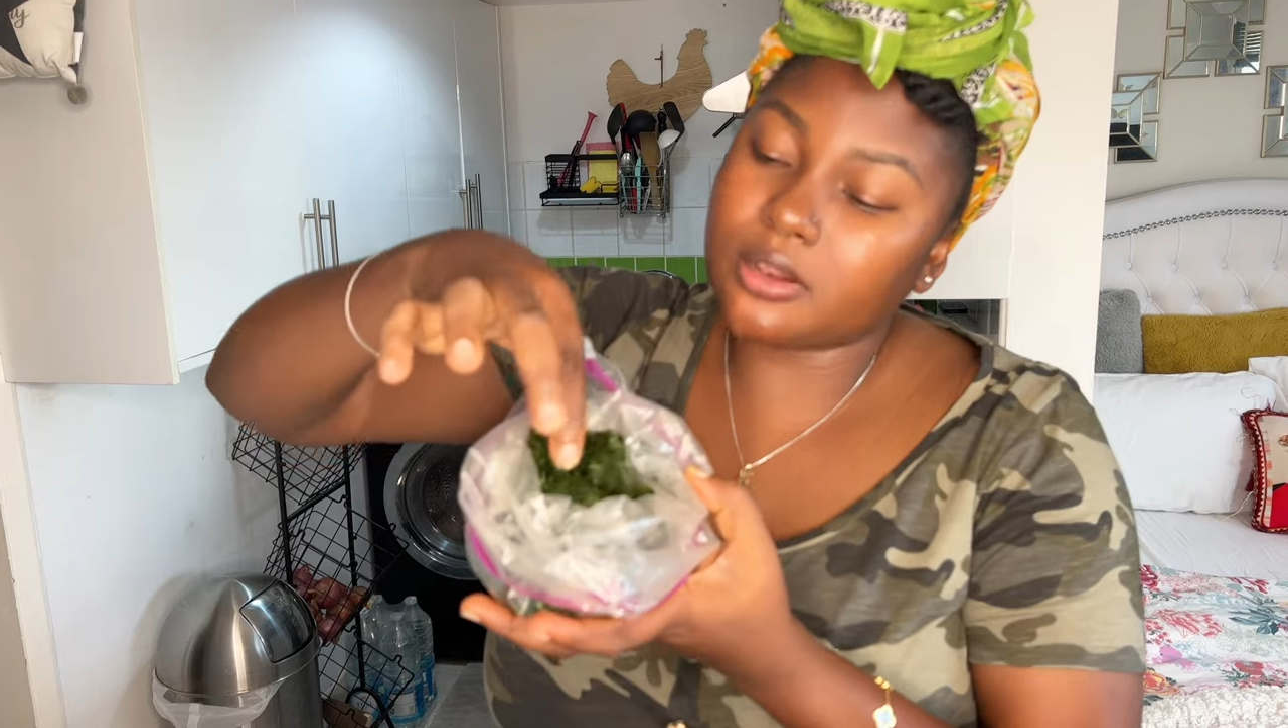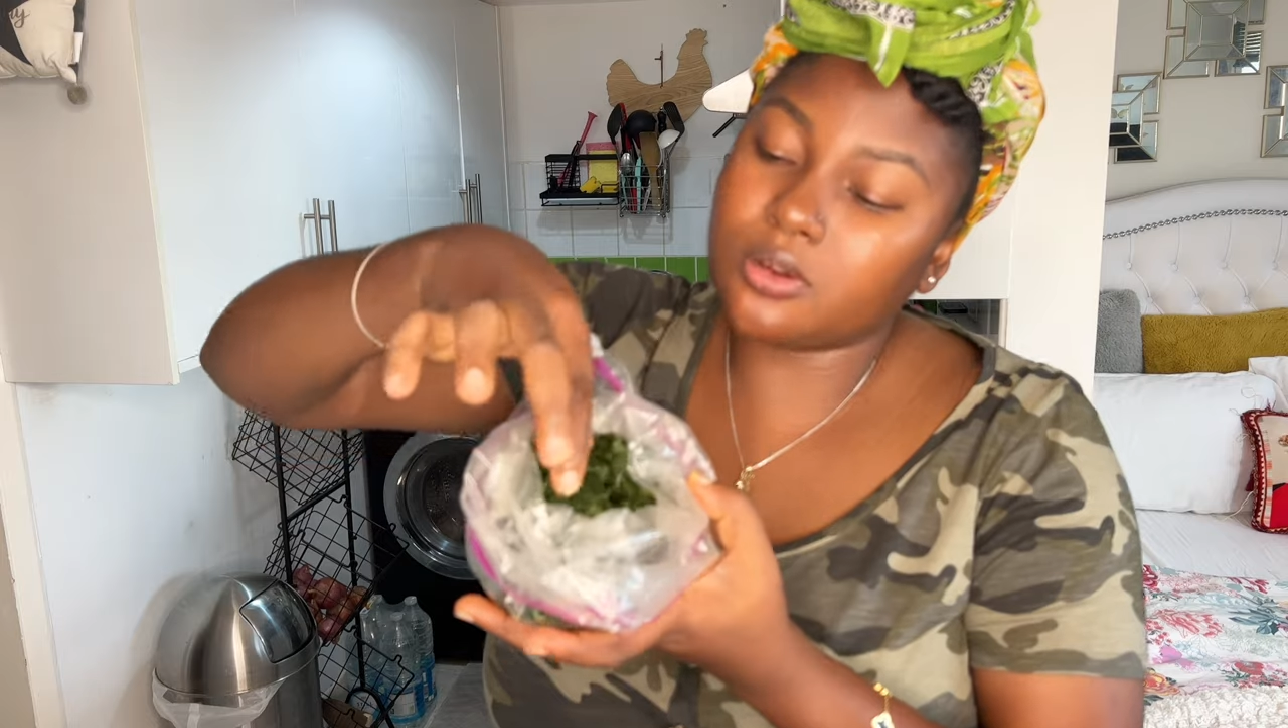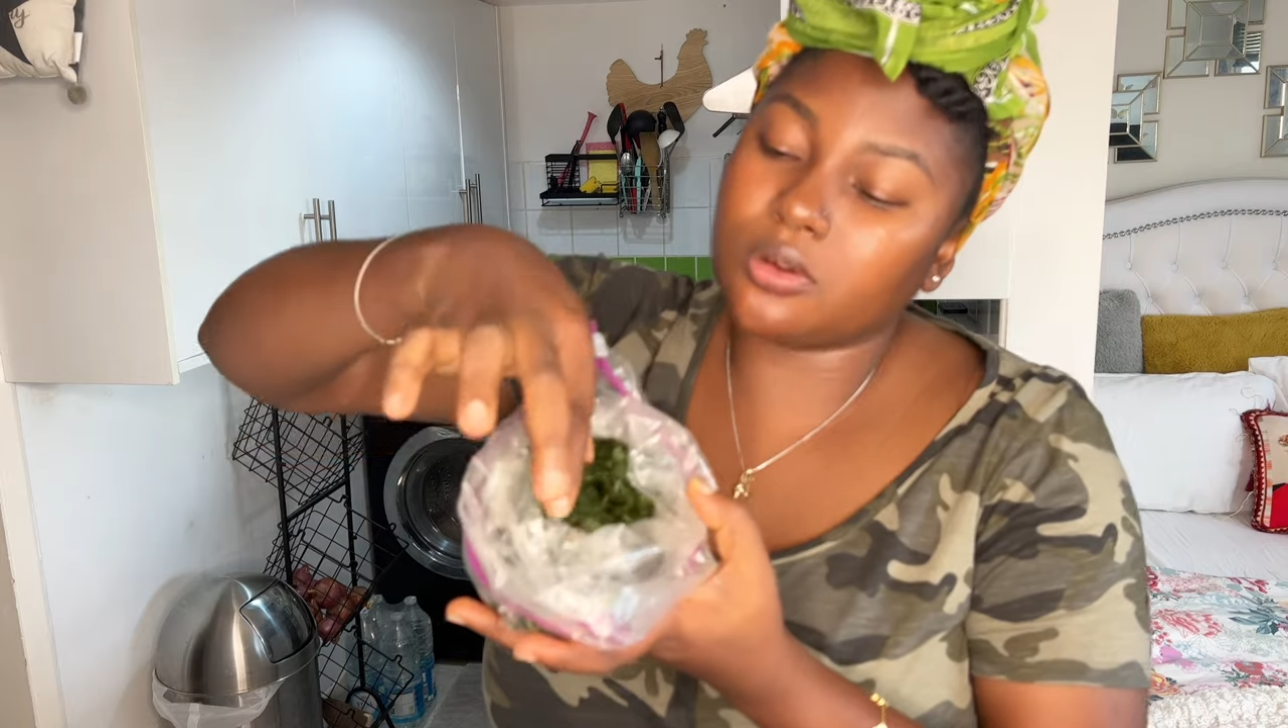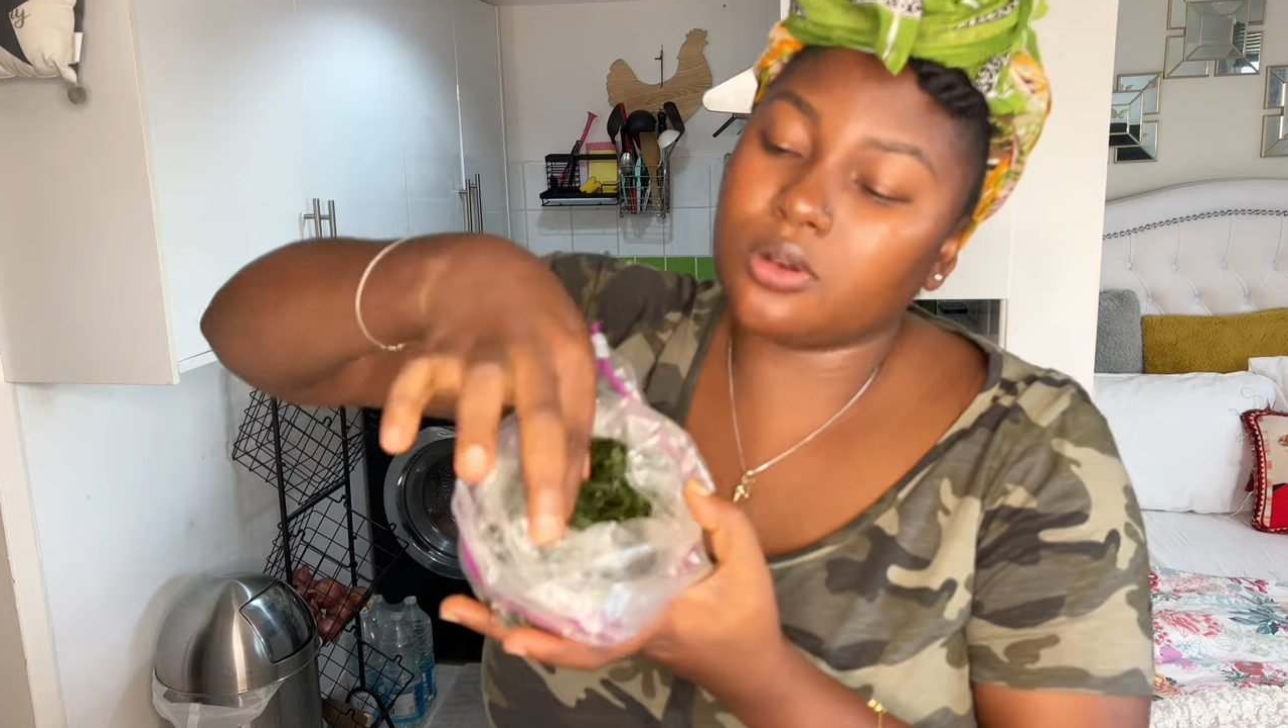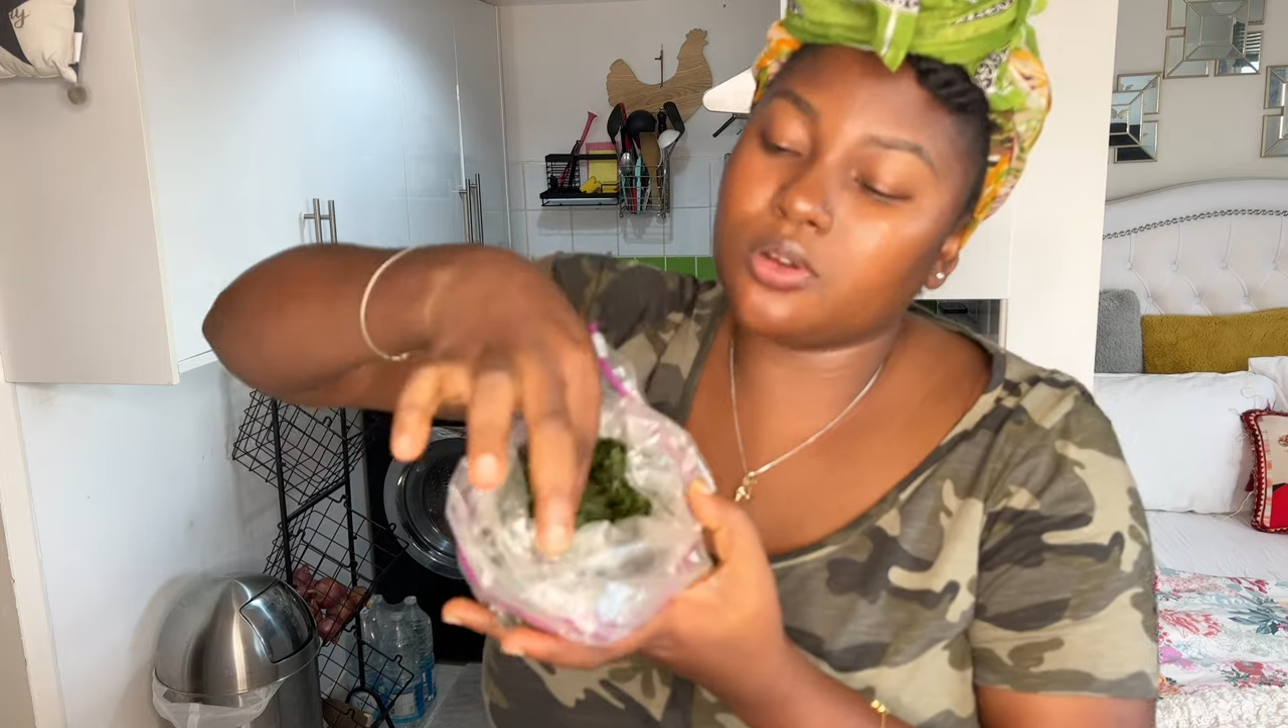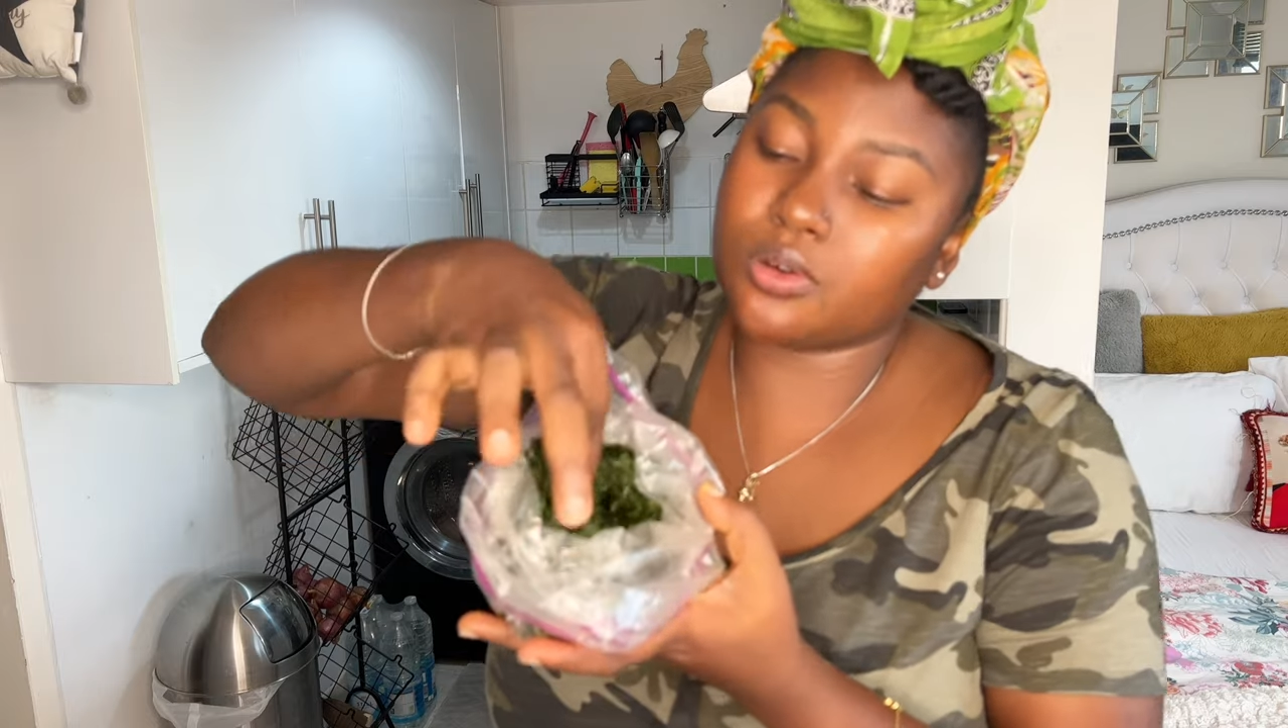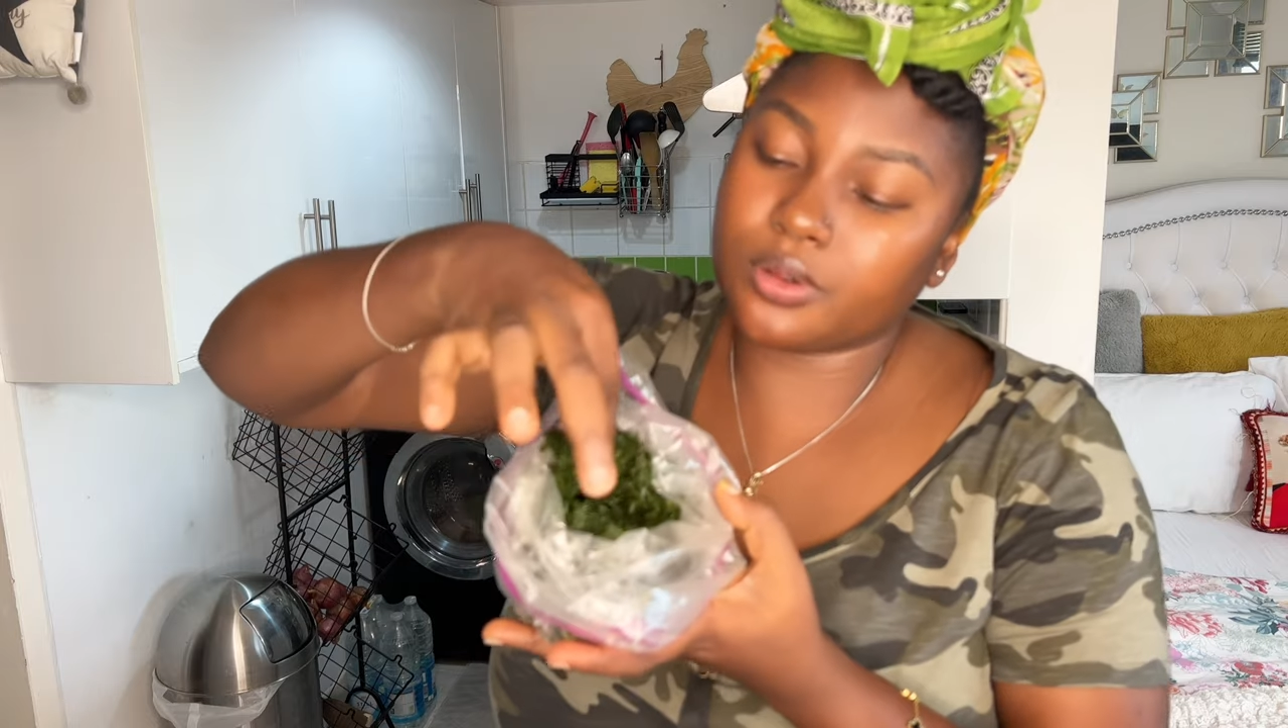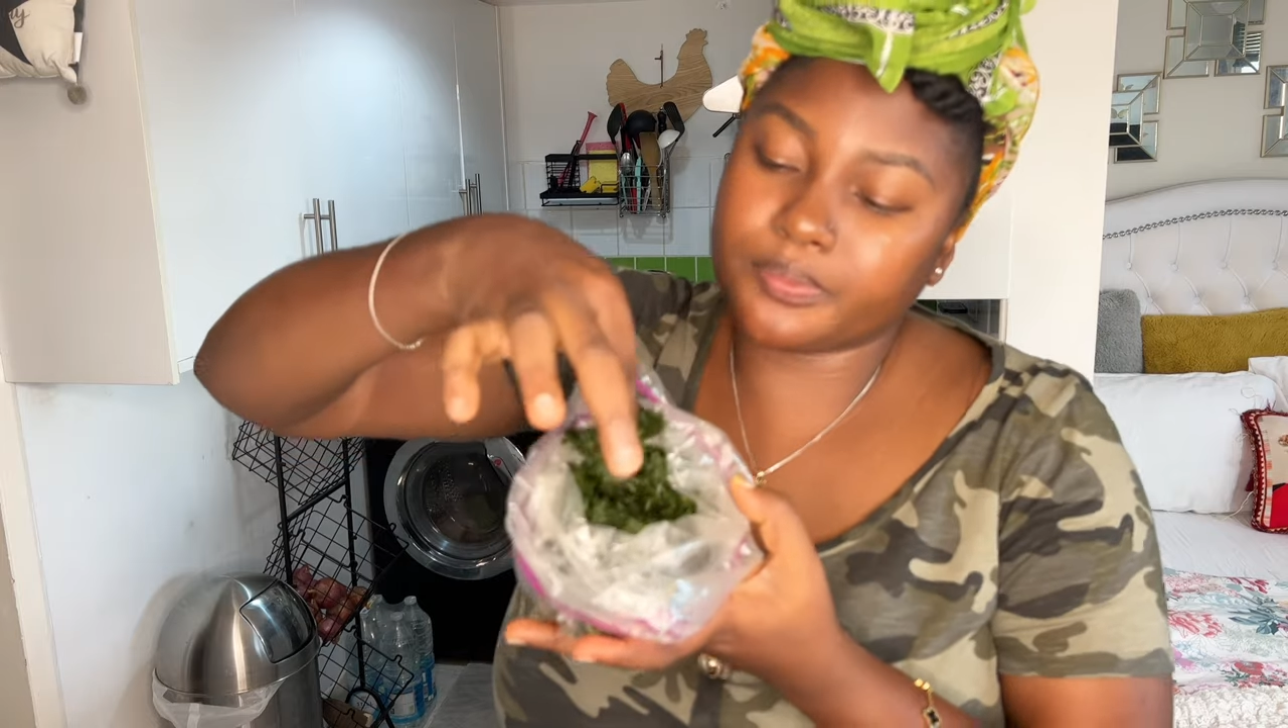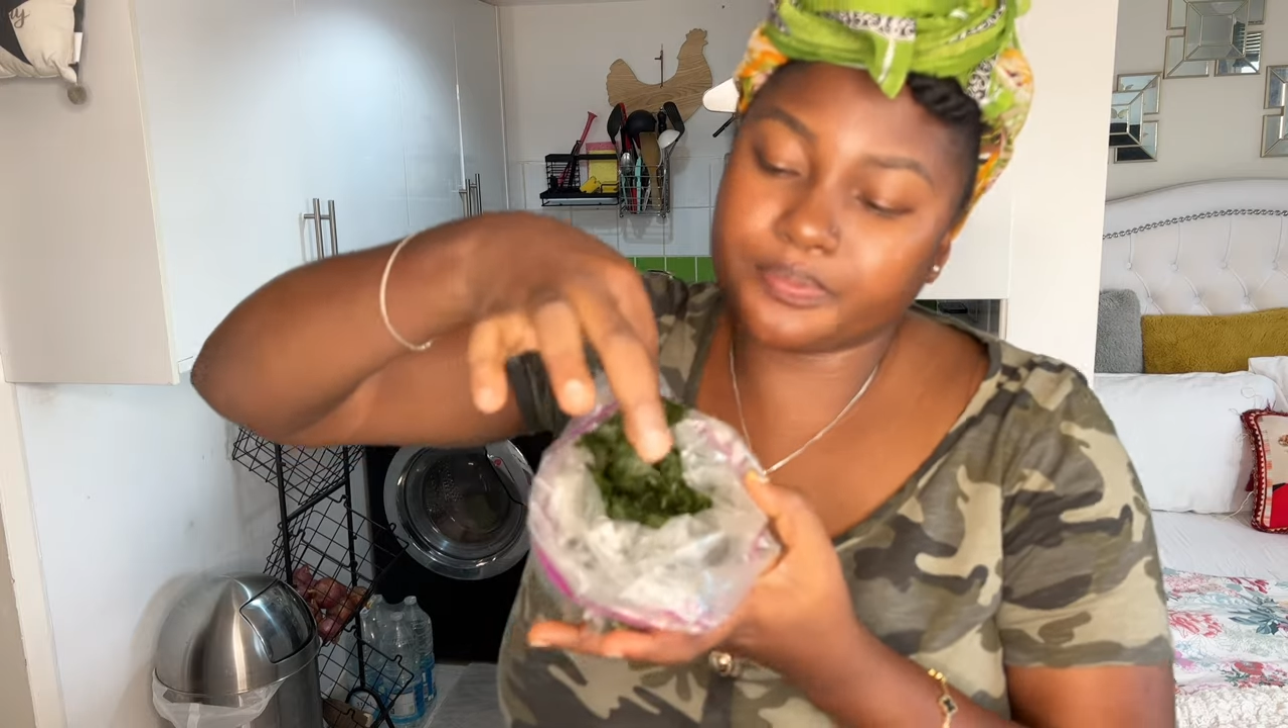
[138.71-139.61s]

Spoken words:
look,